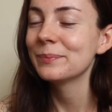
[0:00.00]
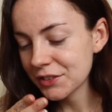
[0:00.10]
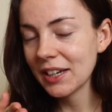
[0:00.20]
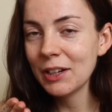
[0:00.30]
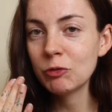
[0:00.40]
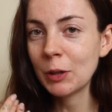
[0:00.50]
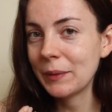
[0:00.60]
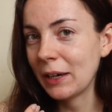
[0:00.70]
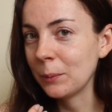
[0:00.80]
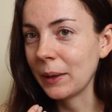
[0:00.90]
So I like rubbed
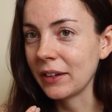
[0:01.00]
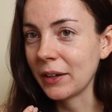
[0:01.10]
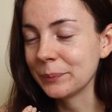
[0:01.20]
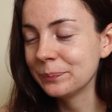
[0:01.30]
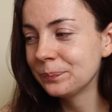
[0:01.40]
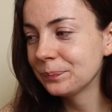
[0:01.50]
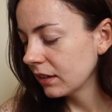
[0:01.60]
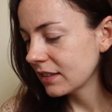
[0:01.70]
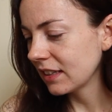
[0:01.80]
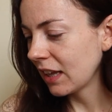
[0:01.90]
that on my gum.
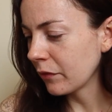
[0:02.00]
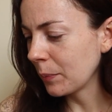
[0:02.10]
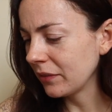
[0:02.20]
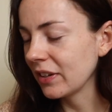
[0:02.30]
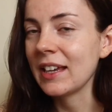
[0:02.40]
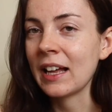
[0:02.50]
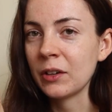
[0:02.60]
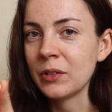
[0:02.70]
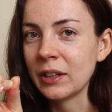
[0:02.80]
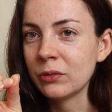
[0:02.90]
I still have a bit of a
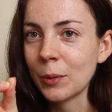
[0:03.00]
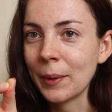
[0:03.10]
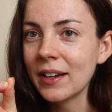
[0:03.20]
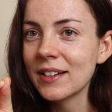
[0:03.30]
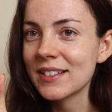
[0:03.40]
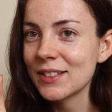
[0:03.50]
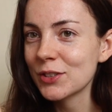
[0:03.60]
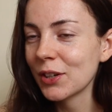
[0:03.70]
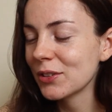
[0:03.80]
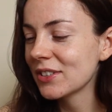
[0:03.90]
yellow nail from it because it's
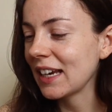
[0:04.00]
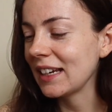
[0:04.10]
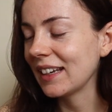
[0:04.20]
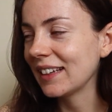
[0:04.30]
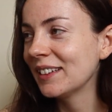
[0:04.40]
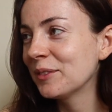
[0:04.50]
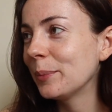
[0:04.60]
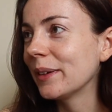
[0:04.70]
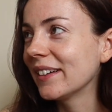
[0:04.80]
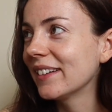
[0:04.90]
so staining,
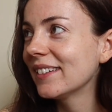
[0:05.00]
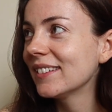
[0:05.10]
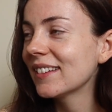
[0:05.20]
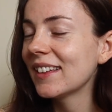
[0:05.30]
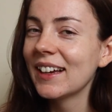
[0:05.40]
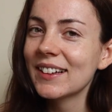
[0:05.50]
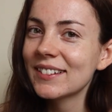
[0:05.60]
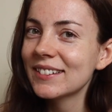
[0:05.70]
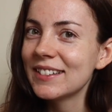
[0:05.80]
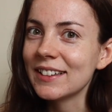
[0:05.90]
but that
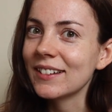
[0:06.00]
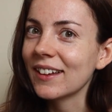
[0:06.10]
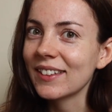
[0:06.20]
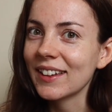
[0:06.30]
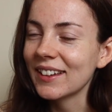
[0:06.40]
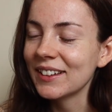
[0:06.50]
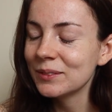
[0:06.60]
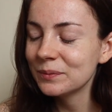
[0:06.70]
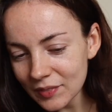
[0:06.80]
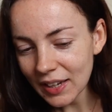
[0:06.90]
did
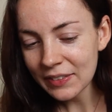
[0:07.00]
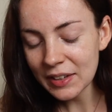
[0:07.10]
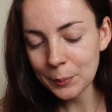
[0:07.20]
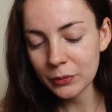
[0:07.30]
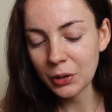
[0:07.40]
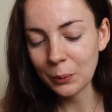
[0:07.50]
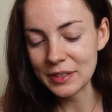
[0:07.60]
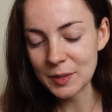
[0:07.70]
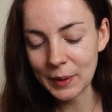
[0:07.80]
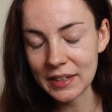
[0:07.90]
nothing. And then before I
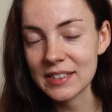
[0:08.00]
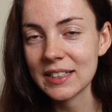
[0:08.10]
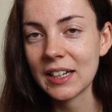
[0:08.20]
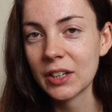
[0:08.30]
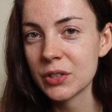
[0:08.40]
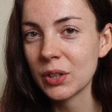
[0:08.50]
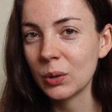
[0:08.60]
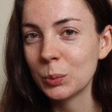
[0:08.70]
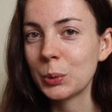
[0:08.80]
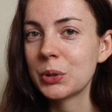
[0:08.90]
went to bed I did like a
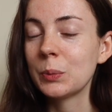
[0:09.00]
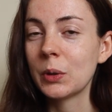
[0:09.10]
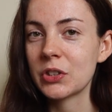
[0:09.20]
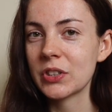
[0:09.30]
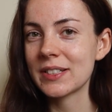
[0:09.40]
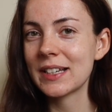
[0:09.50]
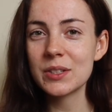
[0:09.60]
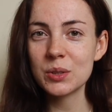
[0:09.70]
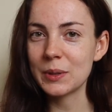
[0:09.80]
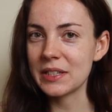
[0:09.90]
salt water wash, because
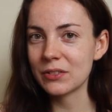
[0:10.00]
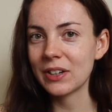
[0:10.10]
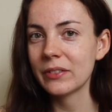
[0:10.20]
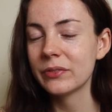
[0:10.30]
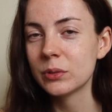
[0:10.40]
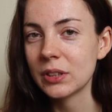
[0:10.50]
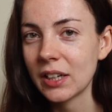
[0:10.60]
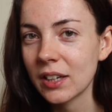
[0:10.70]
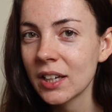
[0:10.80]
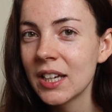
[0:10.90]
that's always great for
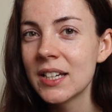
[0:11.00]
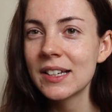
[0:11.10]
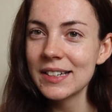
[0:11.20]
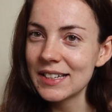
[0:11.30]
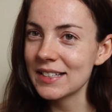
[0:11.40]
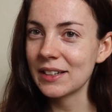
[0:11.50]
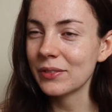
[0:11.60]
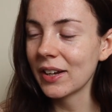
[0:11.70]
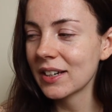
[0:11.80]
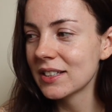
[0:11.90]
like
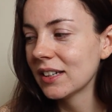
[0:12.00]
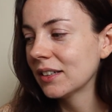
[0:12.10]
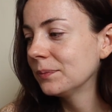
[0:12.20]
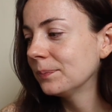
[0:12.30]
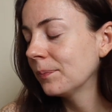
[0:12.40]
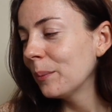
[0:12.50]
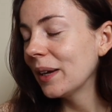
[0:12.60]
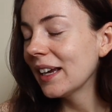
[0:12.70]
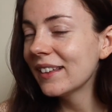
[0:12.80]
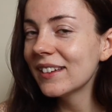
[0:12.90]
disinfecting.
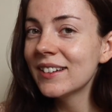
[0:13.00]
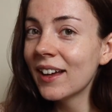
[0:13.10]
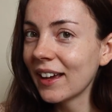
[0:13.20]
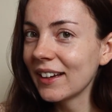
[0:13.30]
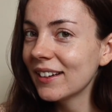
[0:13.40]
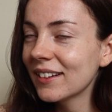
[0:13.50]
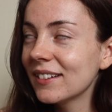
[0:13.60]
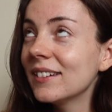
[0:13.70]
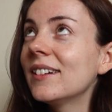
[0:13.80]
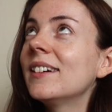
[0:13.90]
But in the night,
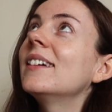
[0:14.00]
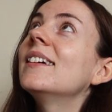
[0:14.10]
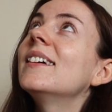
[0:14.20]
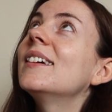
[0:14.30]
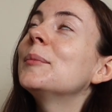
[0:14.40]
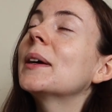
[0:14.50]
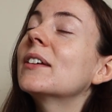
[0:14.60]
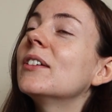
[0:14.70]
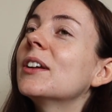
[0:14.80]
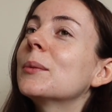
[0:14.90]
oh my
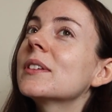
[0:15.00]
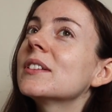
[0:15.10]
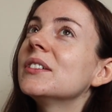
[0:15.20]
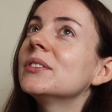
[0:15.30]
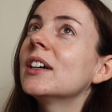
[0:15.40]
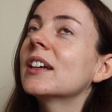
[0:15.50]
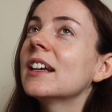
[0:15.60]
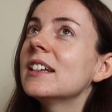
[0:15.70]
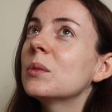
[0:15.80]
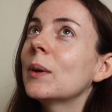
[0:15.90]
god, it was not fun. I
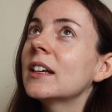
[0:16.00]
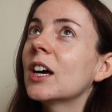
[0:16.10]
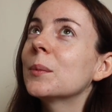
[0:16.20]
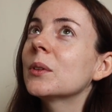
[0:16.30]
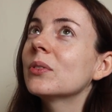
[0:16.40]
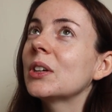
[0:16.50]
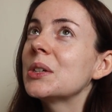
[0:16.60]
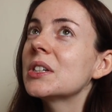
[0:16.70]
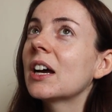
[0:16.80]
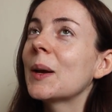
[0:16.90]
did wake up a
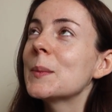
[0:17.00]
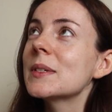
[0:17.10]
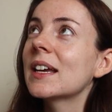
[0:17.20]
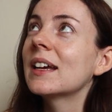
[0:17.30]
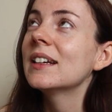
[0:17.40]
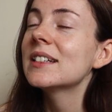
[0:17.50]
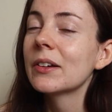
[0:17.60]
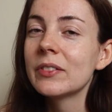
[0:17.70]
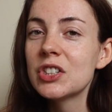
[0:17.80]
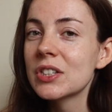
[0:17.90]
few times and it
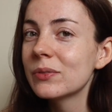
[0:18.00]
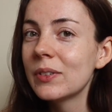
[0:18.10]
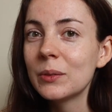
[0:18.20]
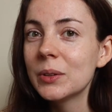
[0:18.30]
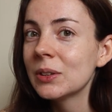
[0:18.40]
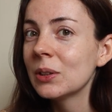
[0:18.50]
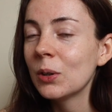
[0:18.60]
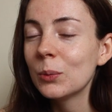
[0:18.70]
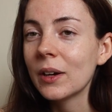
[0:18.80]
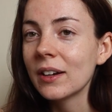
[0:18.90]
definitely just felt a
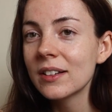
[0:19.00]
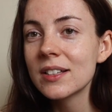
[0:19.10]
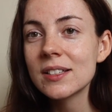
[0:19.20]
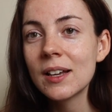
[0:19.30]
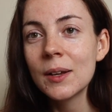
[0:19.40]
lot worse.